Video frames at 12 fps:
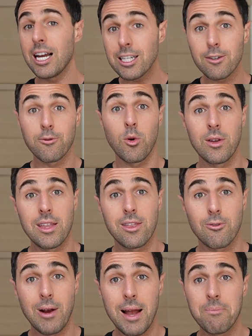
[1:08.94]
does avoid the
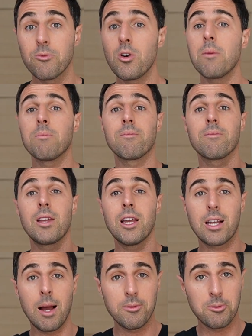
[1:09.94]
threat,
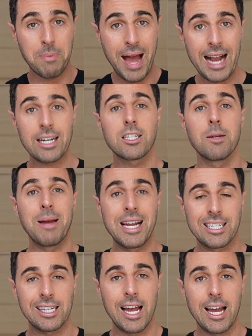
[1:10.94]
it comes back to
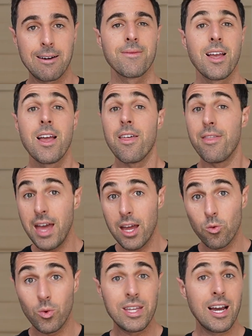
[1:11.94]
baseline.
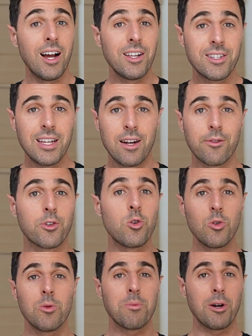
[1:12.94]
Then, with the onset of
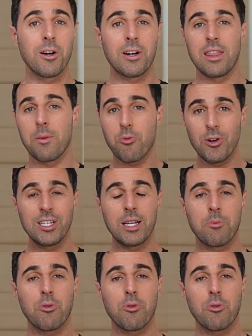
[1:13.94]
Gutenberg and the printing